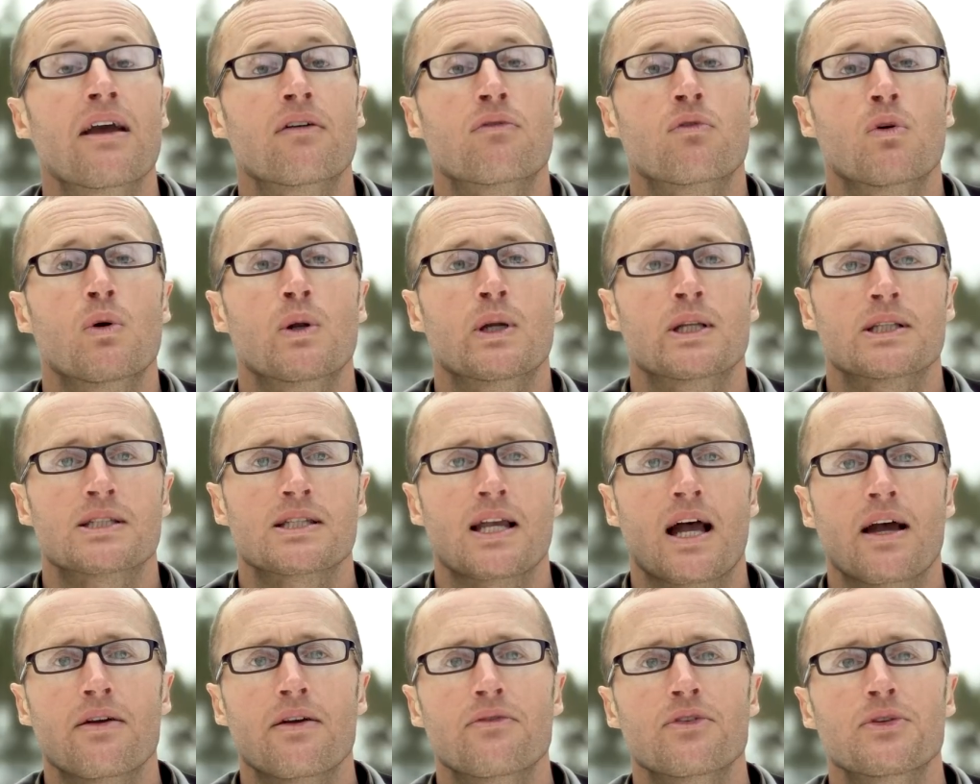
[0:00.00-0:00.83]
Hey everyone,
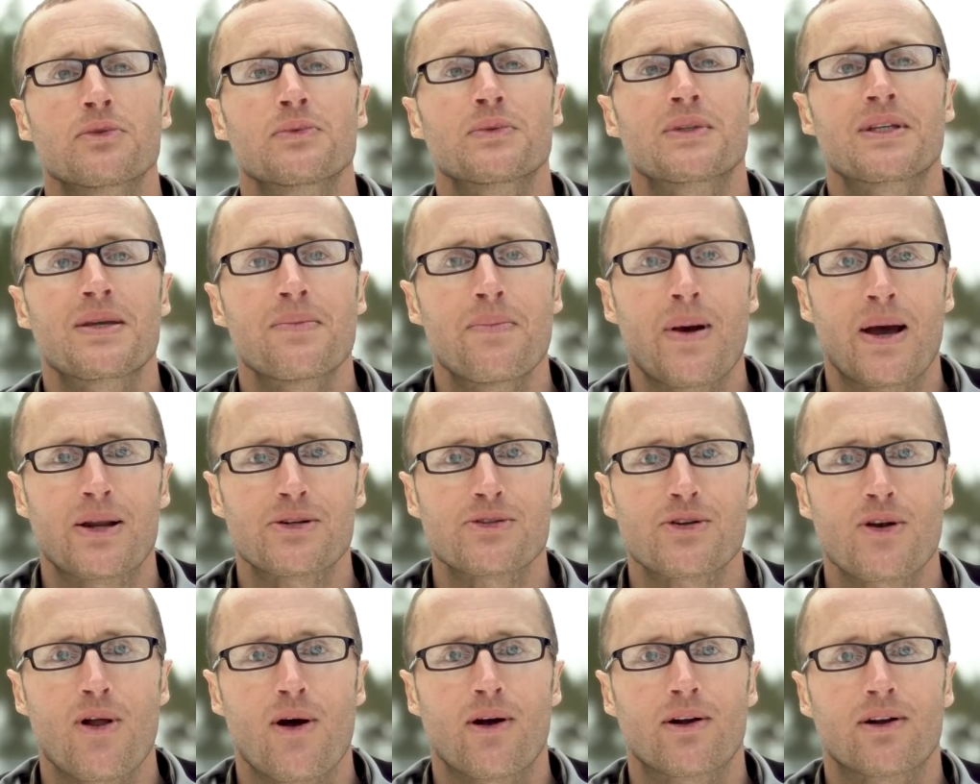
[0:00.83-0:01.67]
it's Ivan,
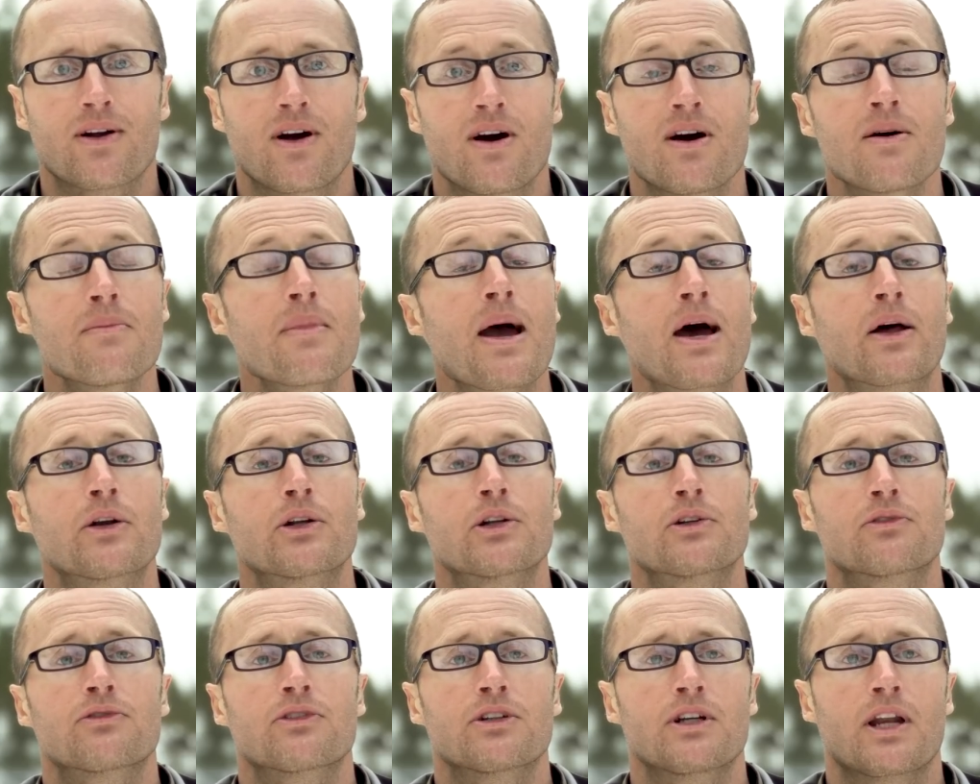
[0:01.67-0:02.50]
kitbadger.com, out
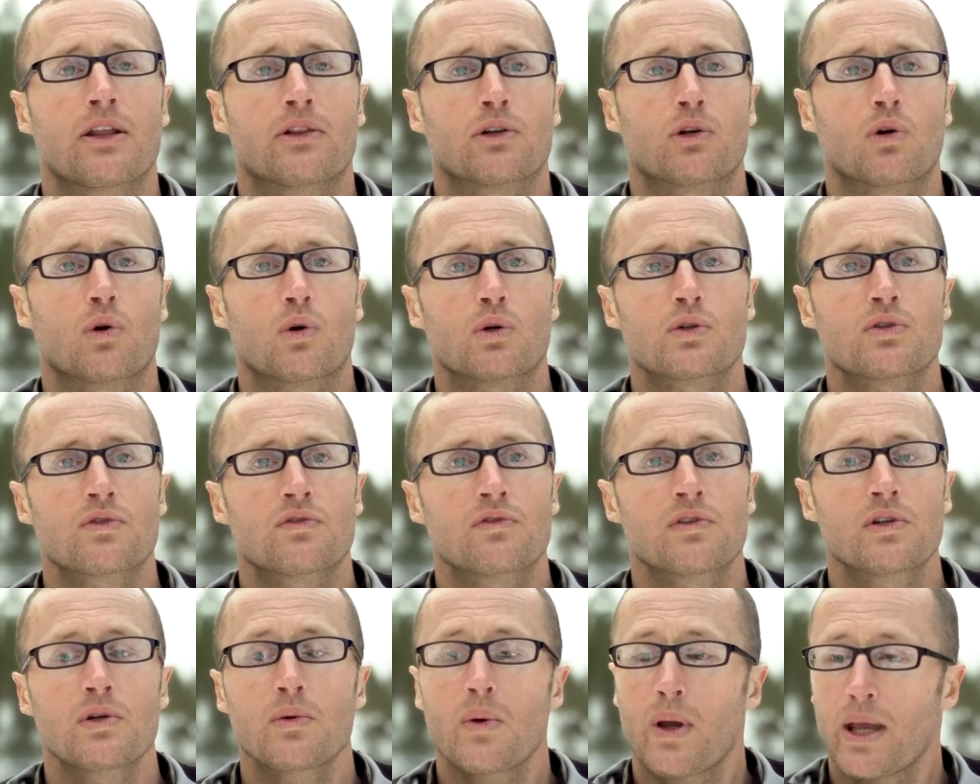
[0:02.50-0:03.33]
here for another course
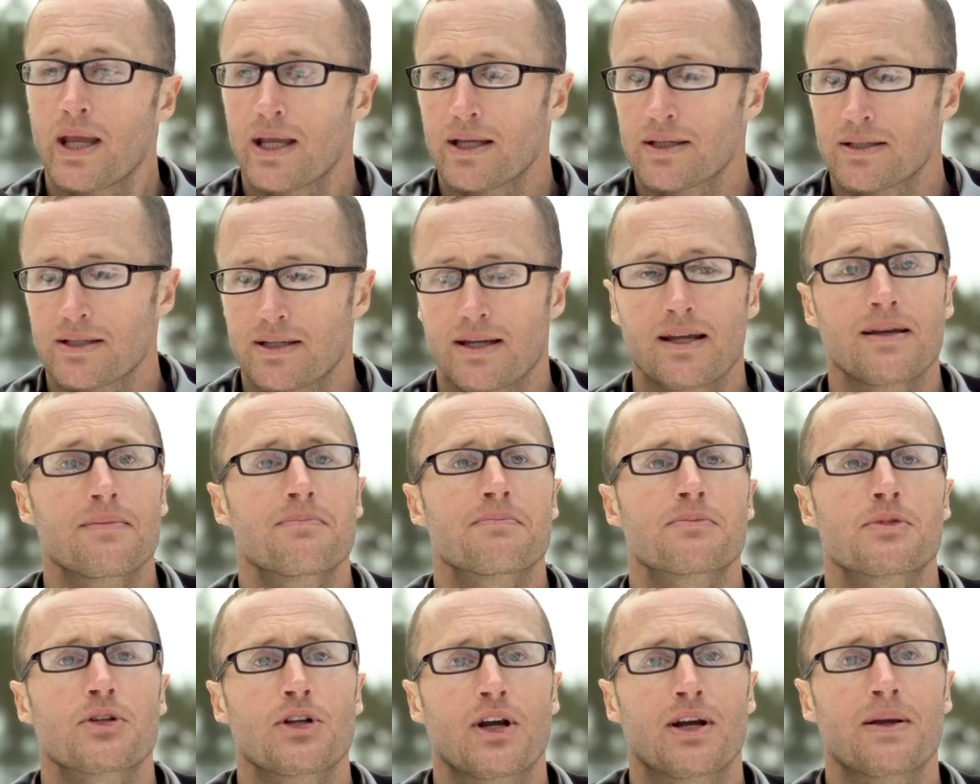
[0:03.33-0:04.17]
review, and today
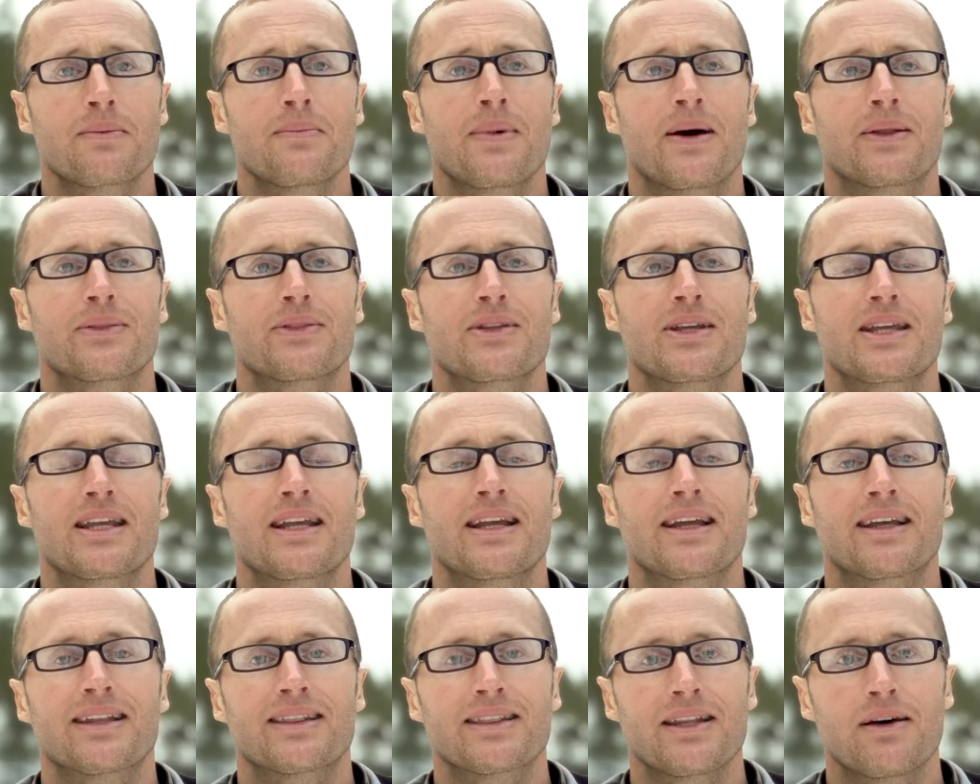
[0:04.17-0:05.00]
talking about
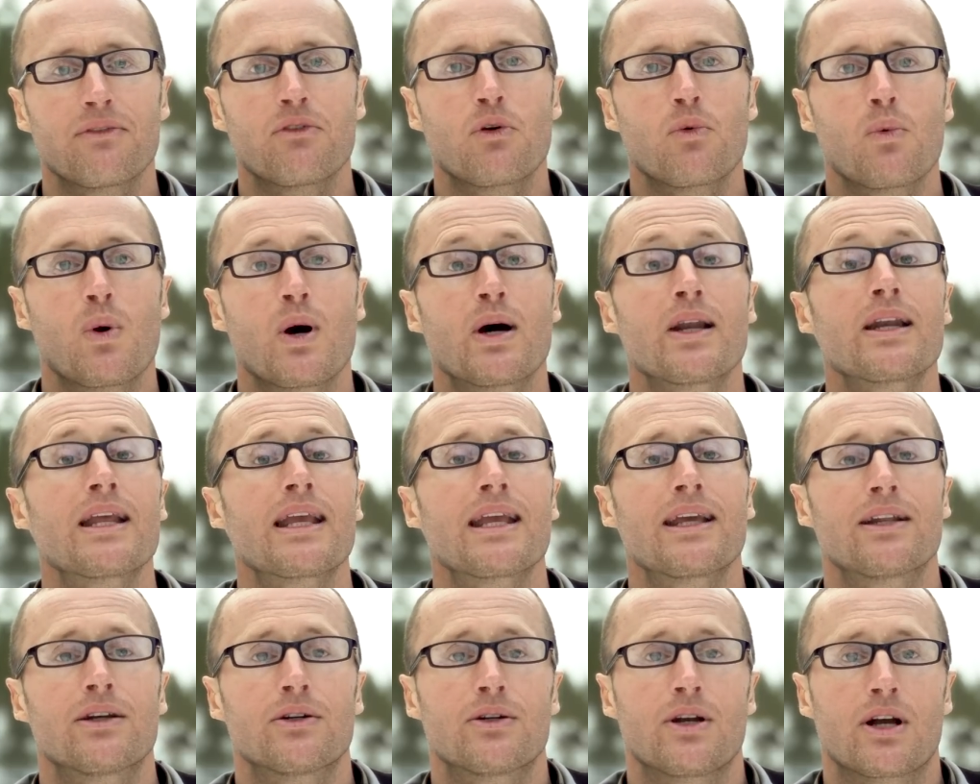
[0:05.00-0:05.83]
the Lvl-1
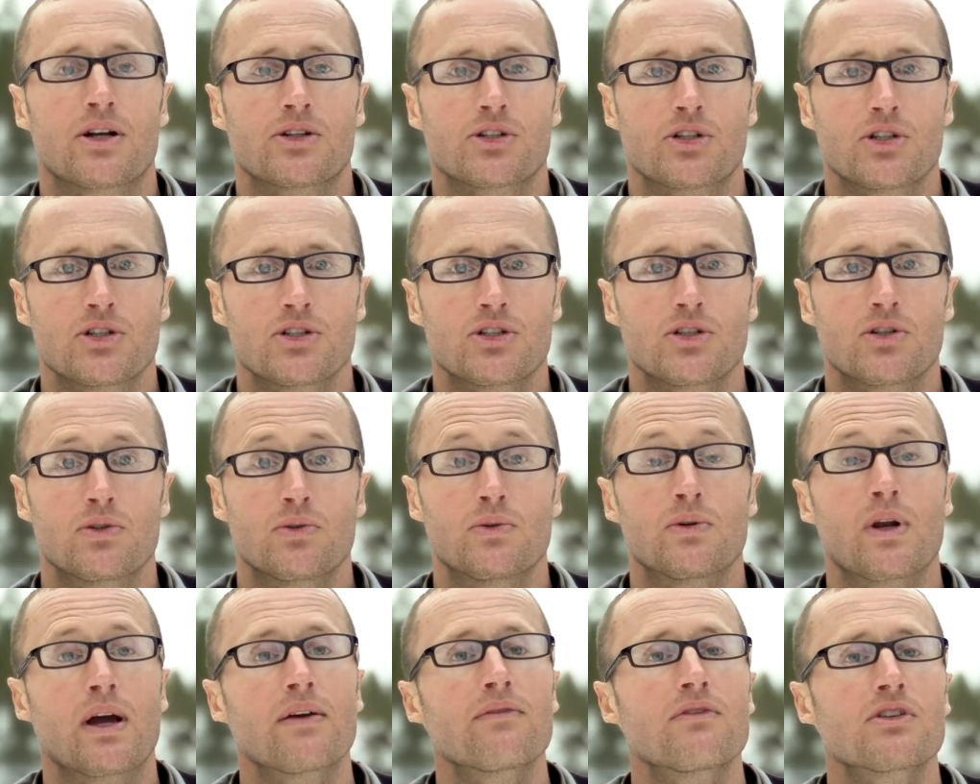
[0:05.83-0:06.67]
Introduction
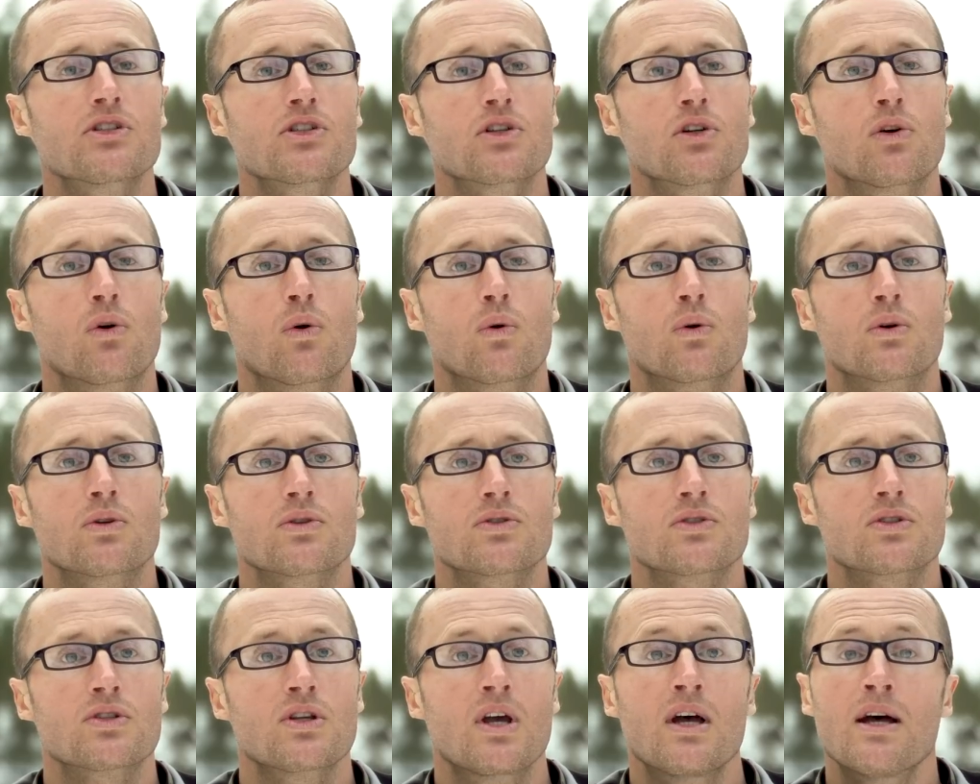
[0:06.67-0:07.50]
to Night Vision
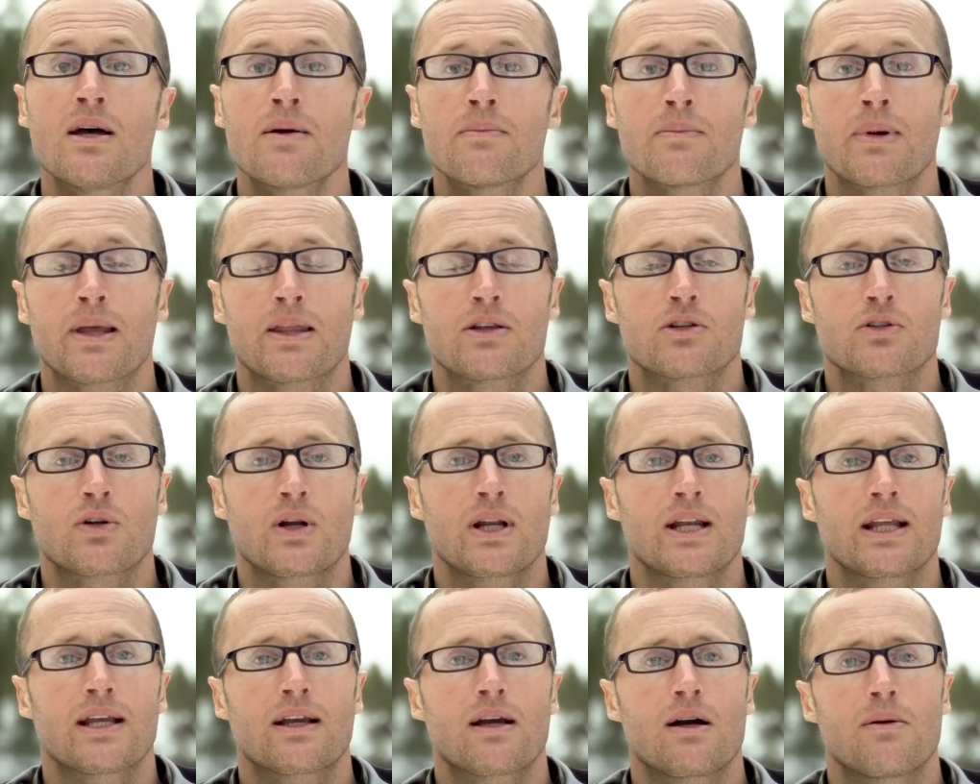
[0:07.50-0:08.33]
course by the
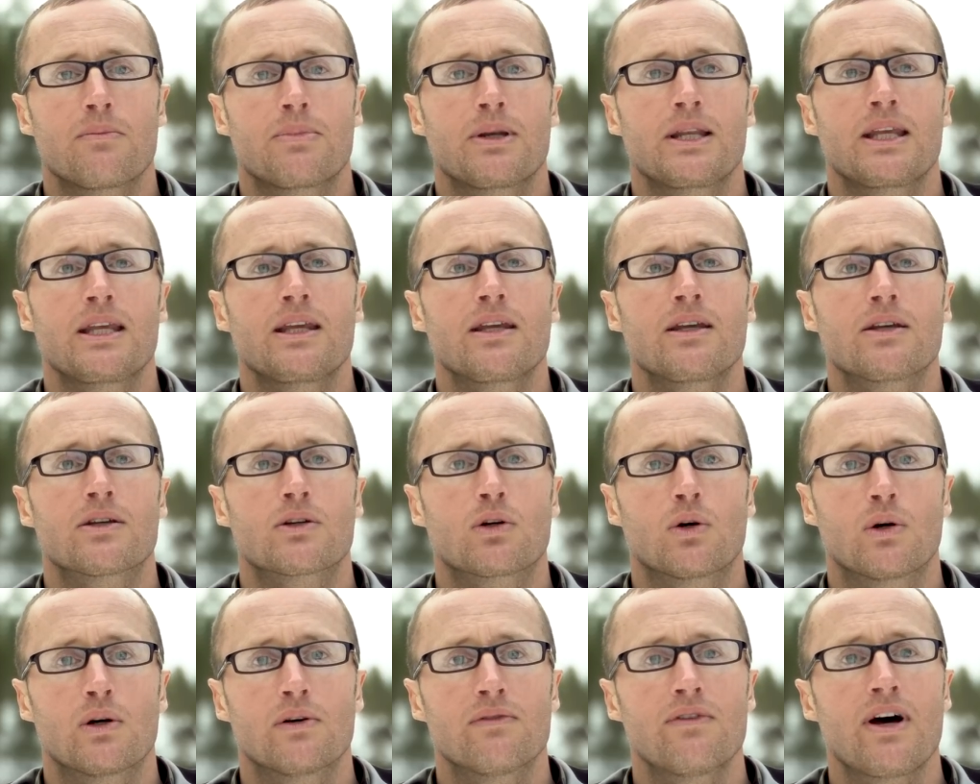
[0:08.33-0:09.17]
training company
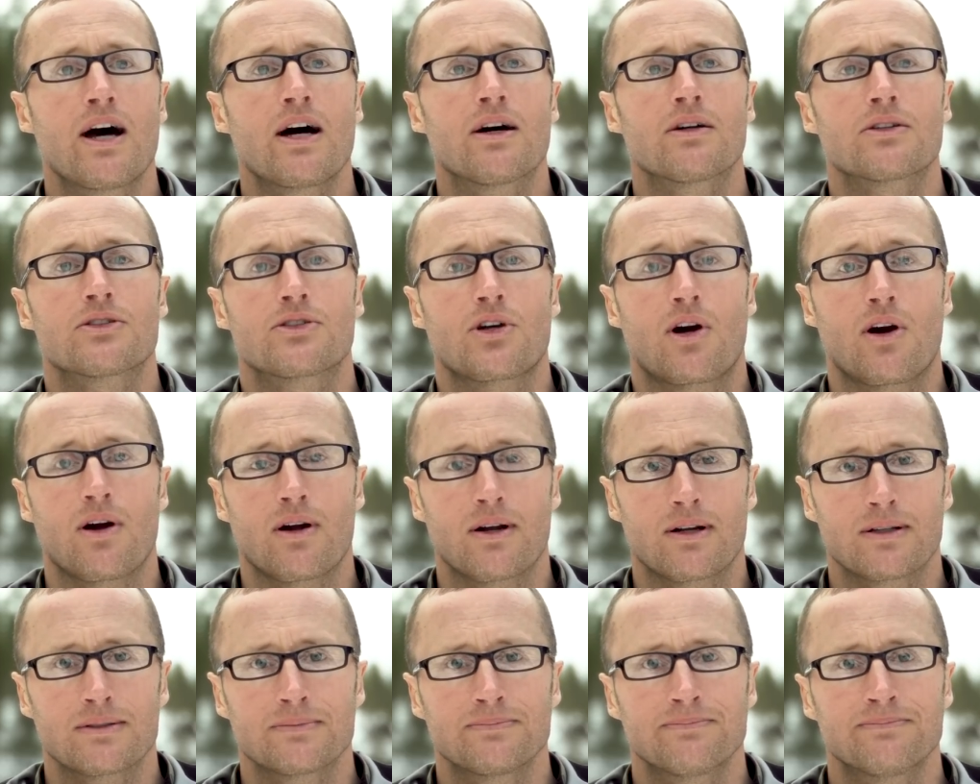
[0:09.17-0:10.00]
Cuyval
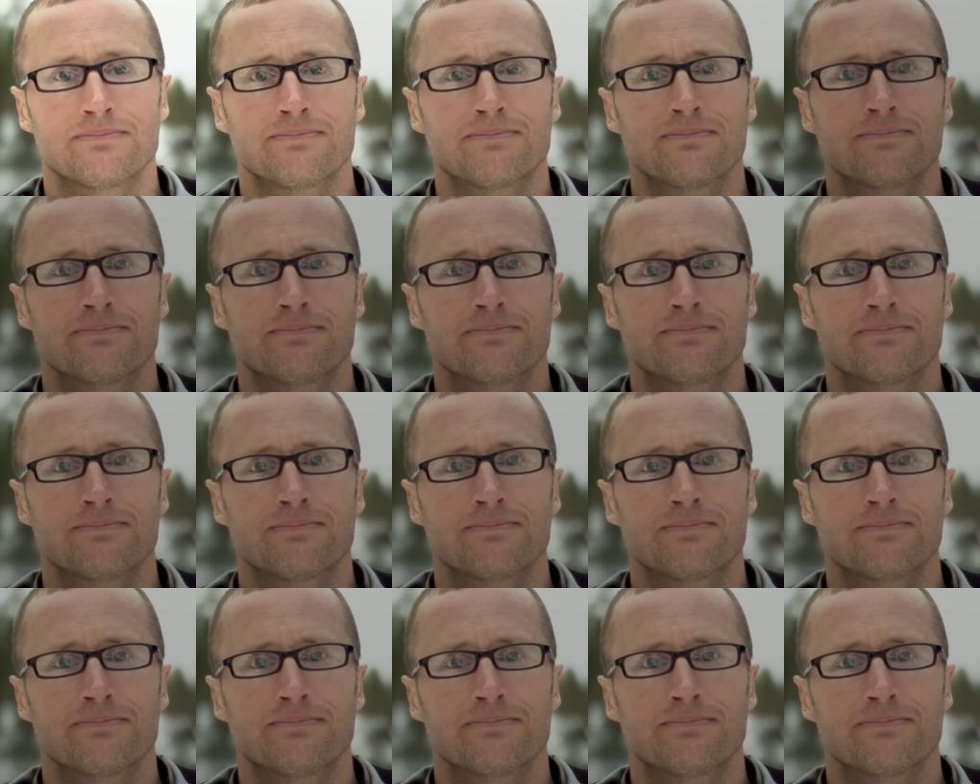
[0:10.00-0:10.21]
Dar.